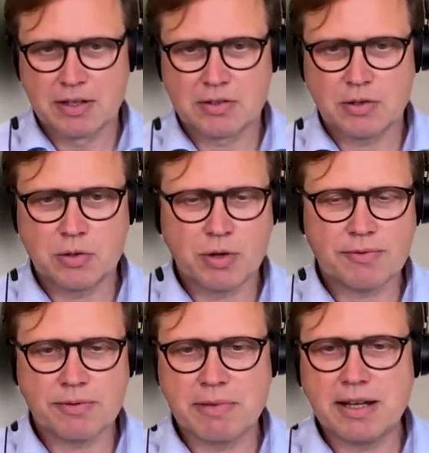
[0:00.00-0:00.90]
So you
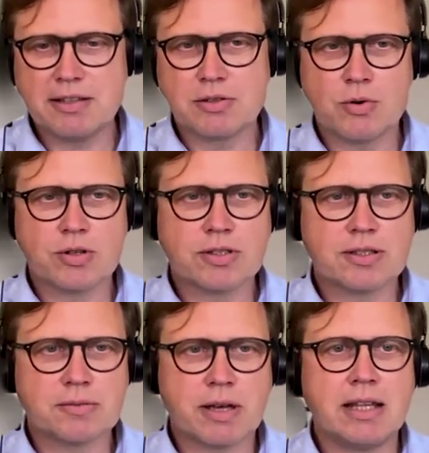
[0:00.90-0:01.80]
have many
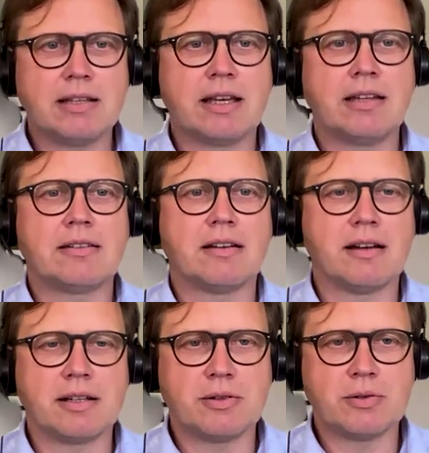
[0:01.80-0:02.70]
sources, many
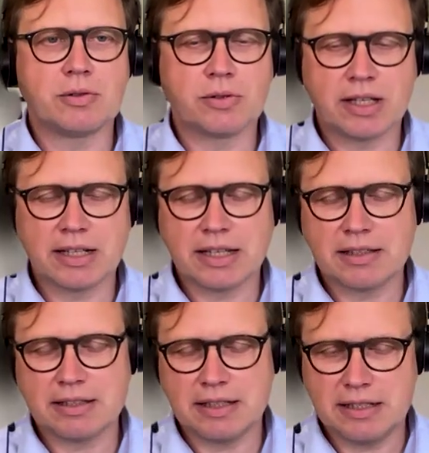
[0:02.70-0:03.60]
data you can
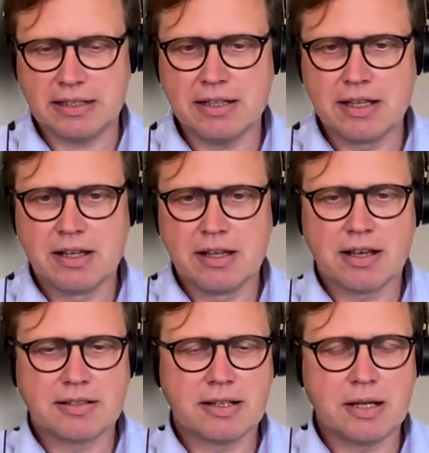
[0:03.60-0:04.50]
get in
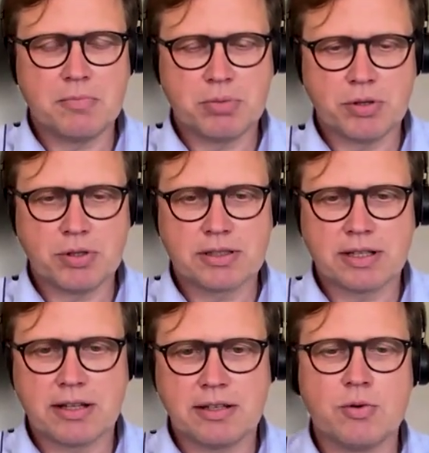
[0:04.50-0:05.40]
as an input,
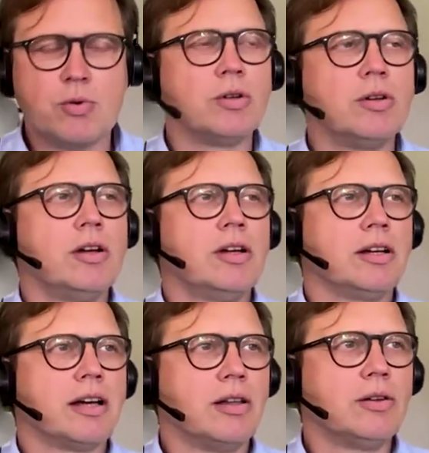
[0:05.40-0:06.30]
then you
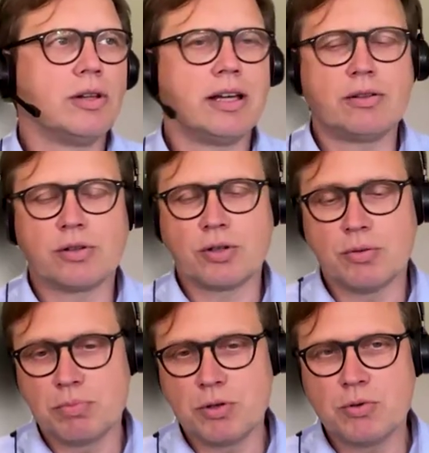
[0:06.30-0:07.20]
calculate or
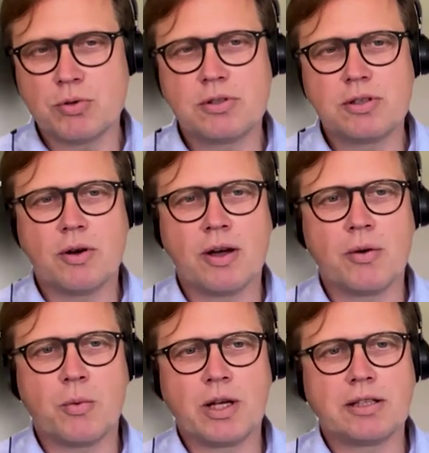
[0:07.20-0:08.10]
compute
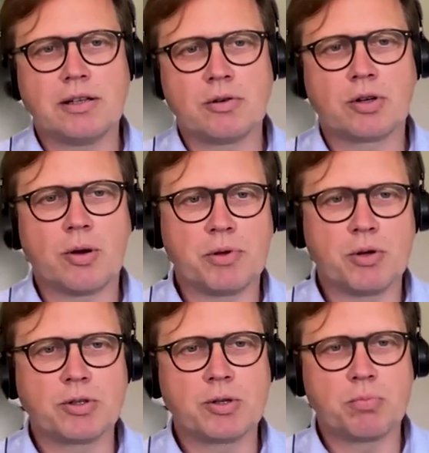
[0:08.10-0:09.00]
with your
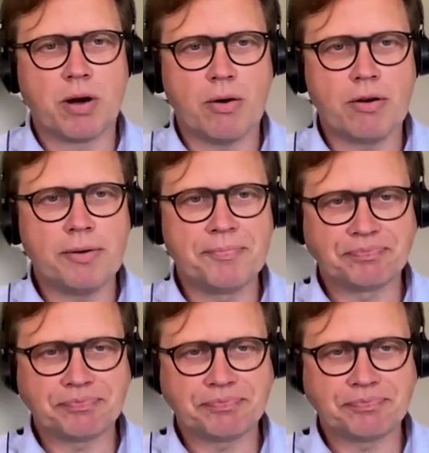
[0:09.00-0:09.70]
computer power,